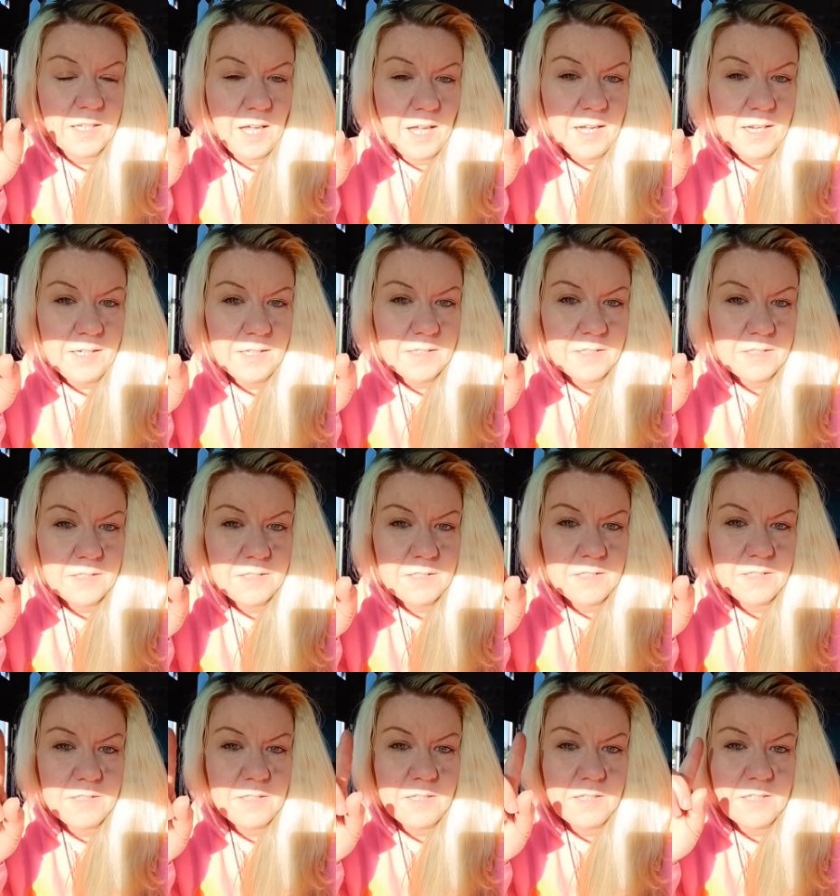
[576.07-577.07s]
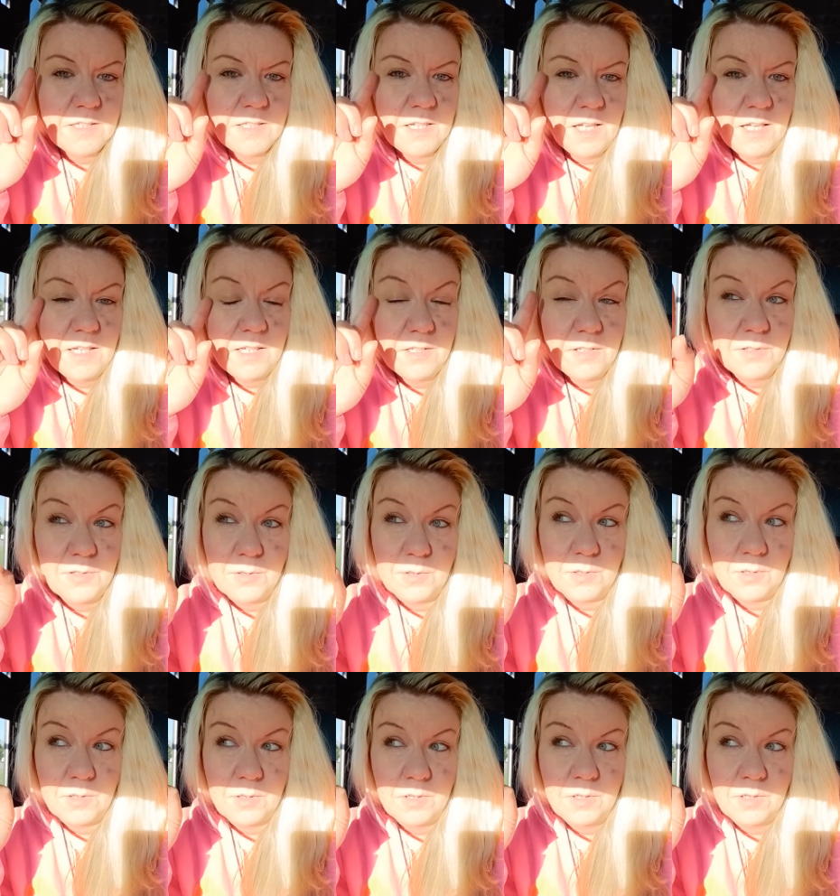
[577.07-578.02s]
guidance that says,